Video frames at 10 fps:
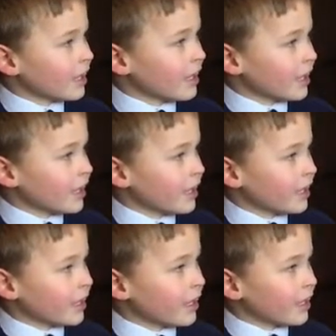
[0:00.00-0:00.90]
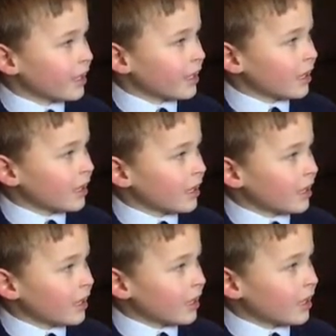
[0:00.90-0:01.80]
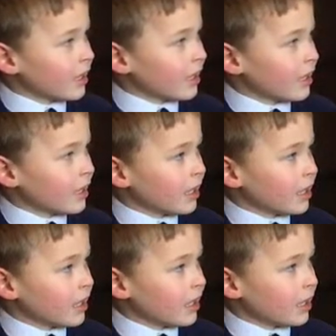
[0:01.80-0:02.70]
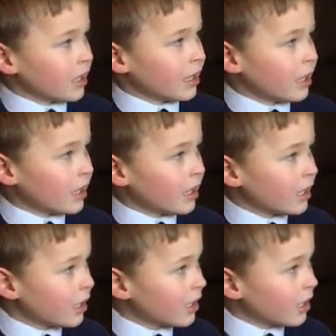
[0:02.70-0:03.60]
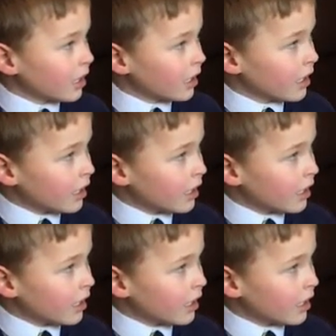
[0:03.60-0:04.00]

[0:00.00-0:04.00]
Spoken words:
The person shown says nothing.